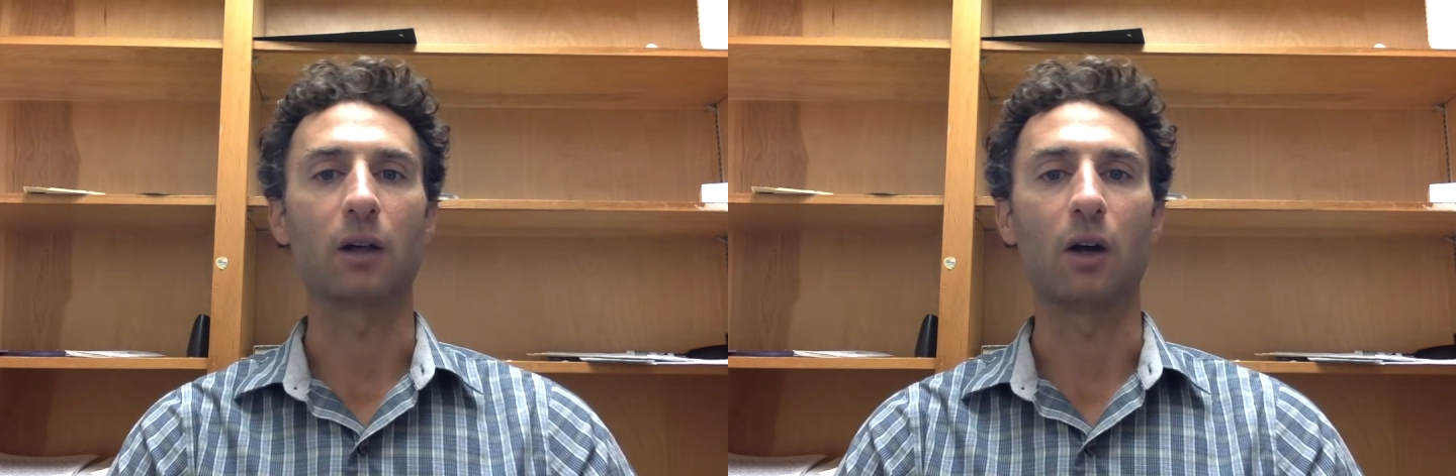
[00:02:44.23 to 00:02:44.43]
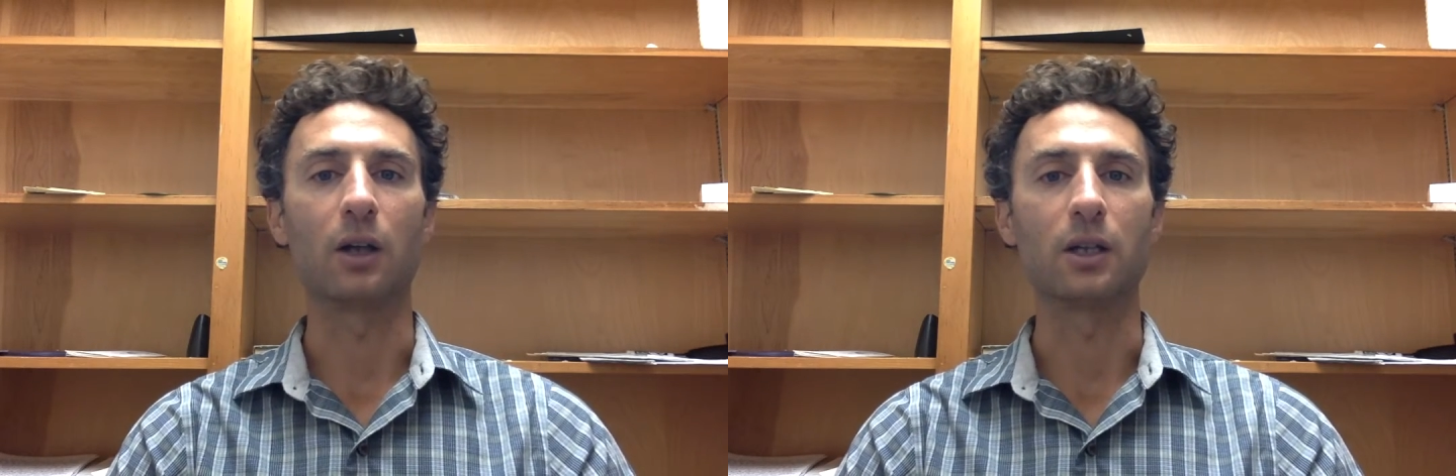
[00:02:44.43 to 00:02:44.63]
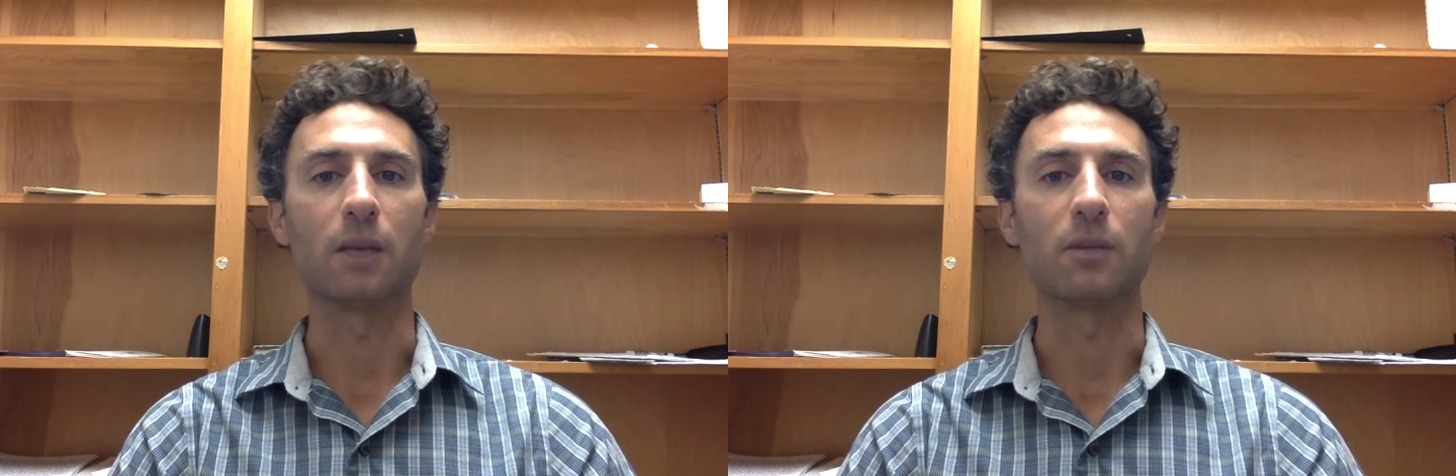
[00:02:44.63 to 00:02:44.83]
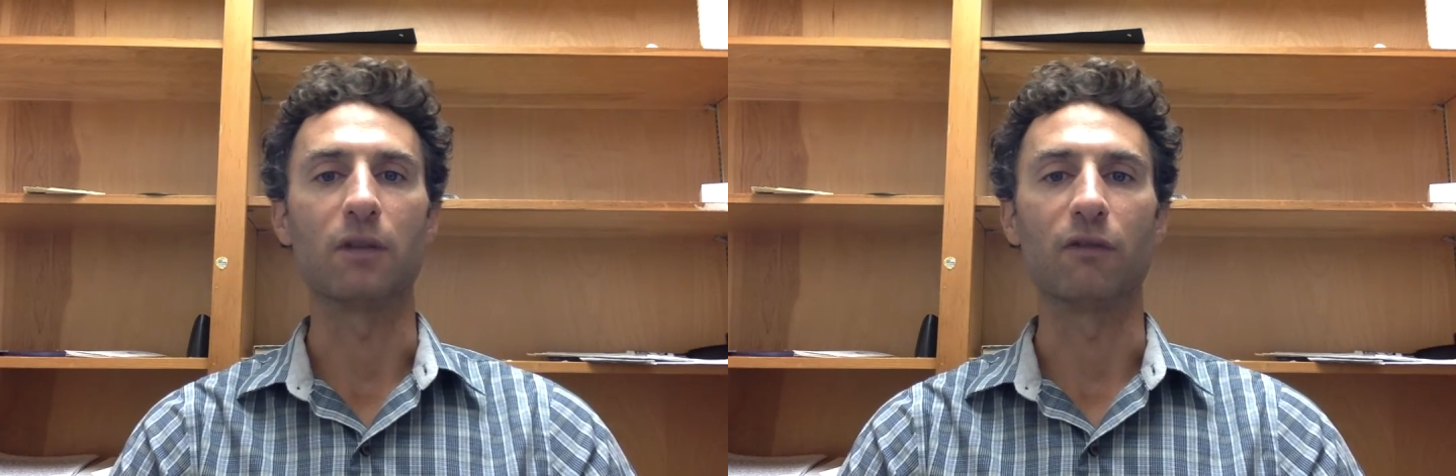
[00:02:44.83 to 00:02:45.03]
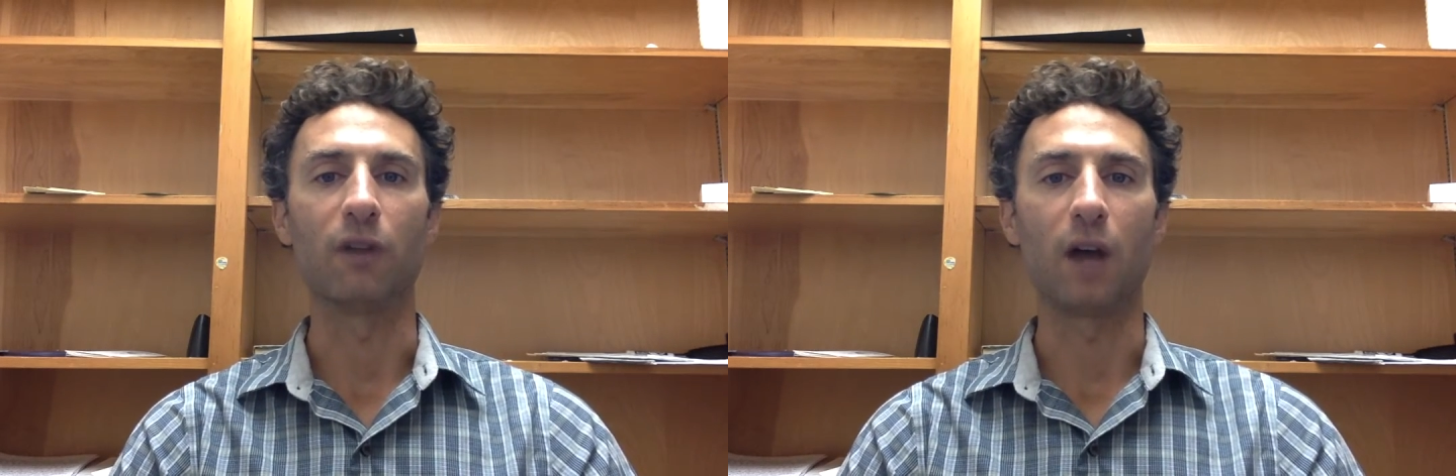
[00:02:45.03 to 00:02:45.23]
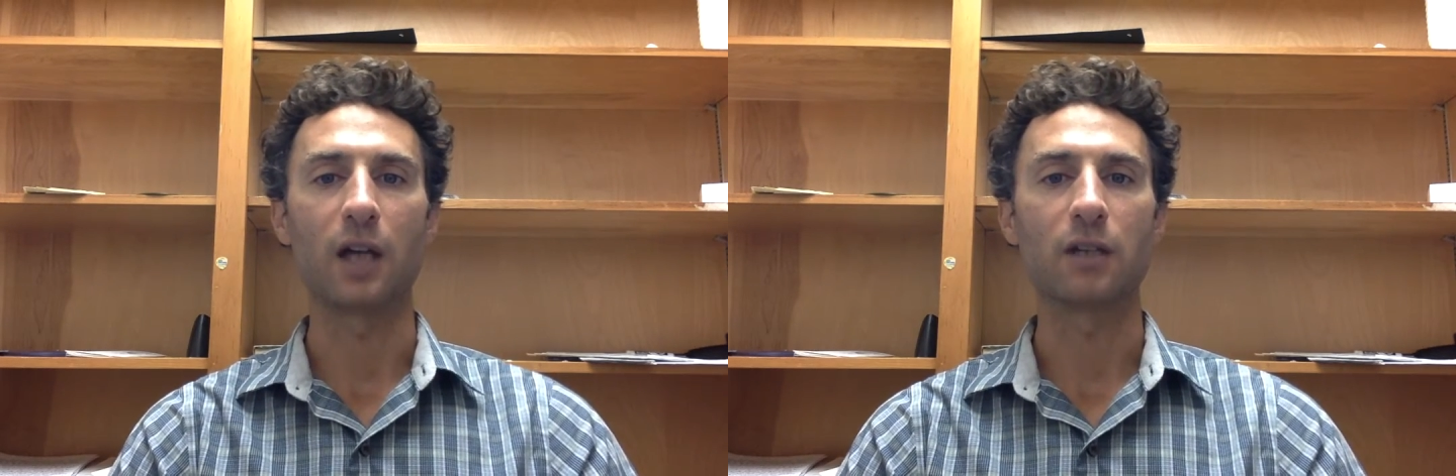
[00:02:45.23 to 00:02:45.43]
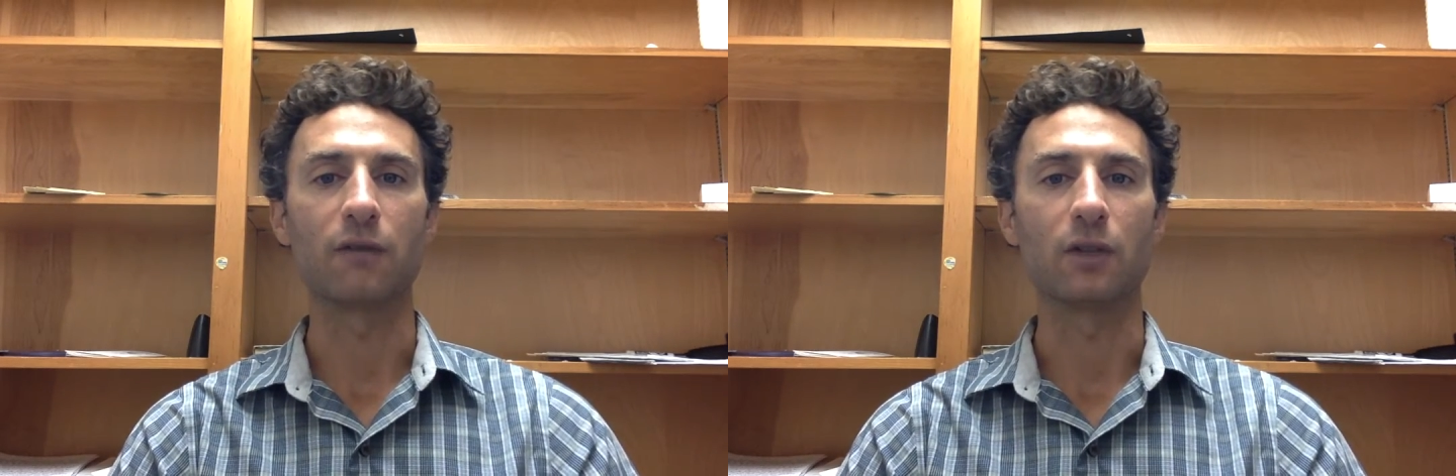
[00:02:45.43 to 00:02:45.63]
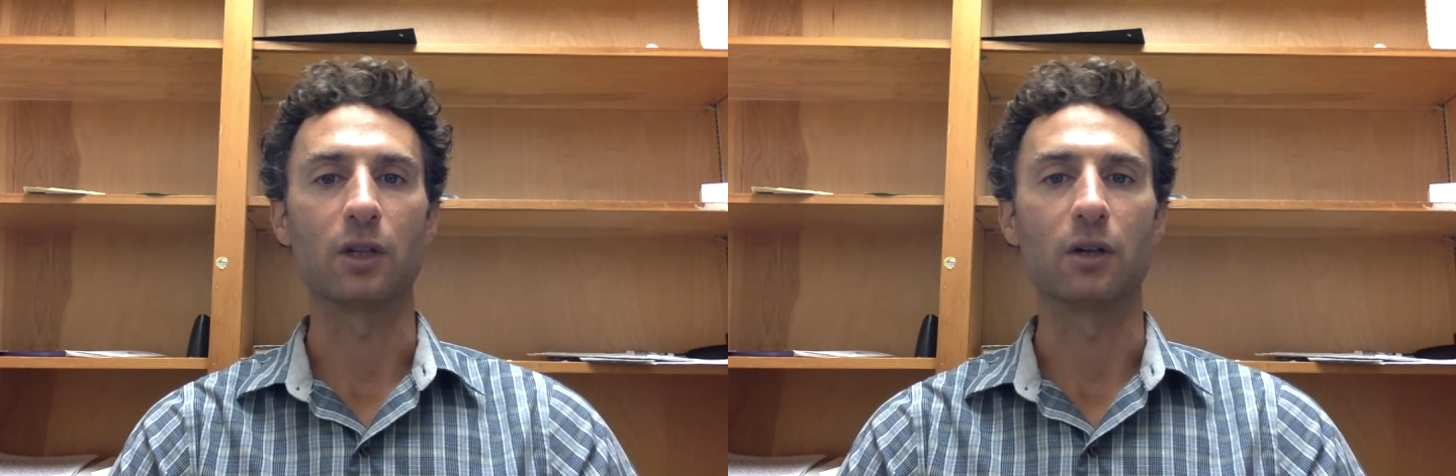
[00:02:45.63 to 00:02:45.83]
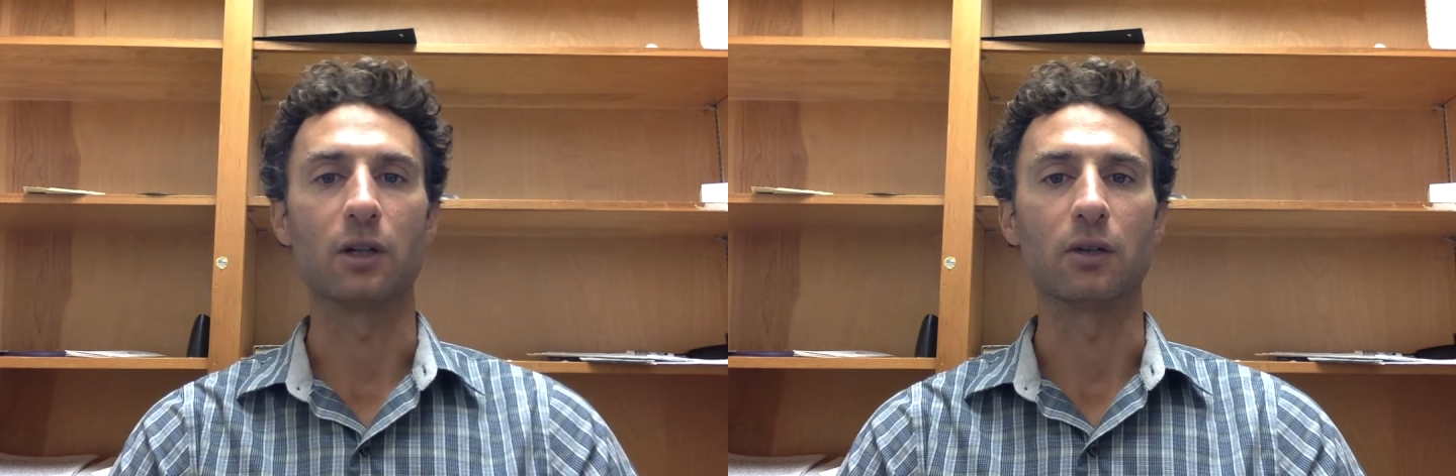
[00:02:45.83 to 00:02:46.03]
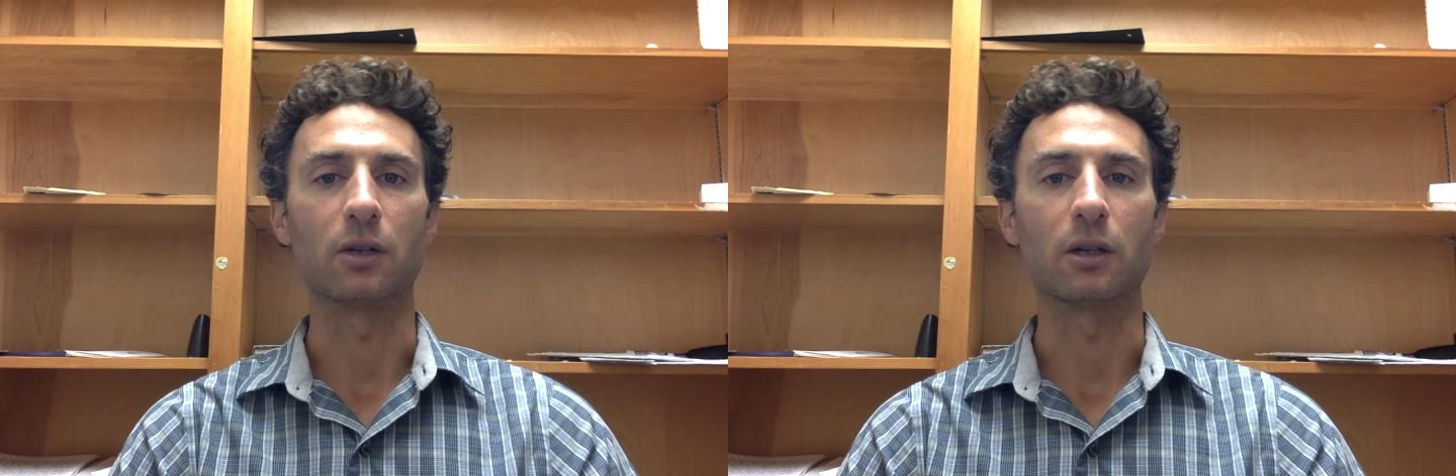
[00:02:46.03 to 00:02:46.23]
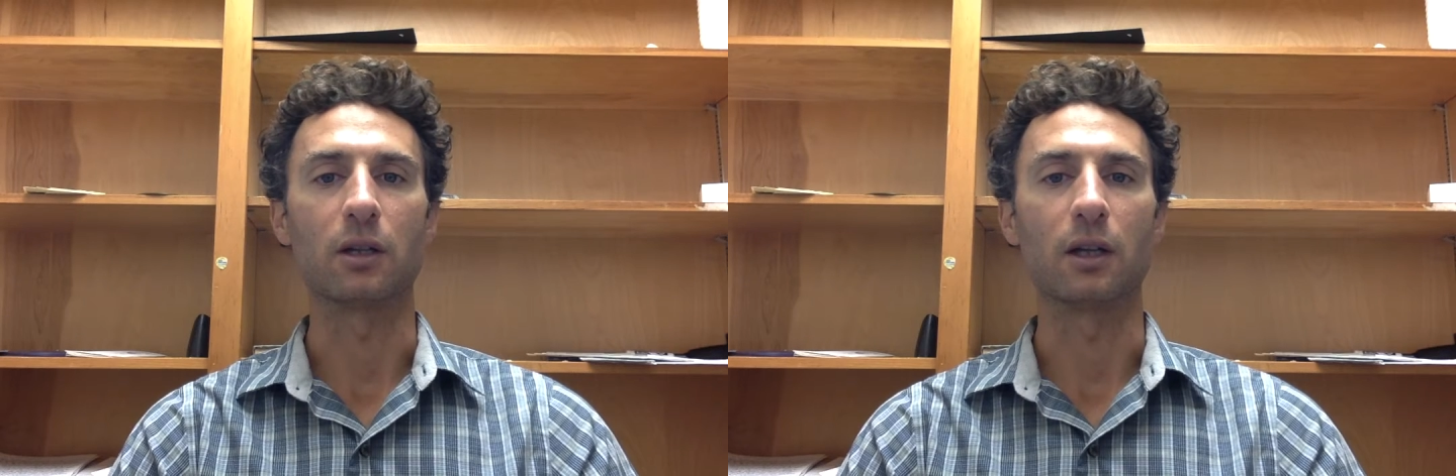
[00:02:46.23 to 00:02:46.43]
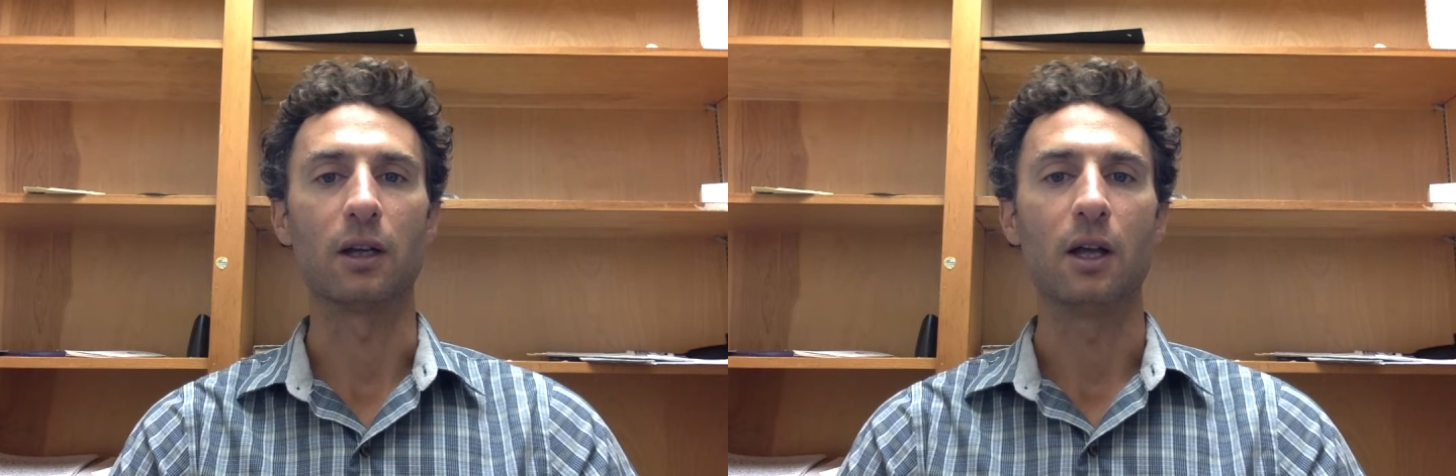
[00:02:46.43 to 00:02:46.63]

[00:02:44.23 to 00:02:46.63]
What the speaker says: concepts that philosophers are interested in,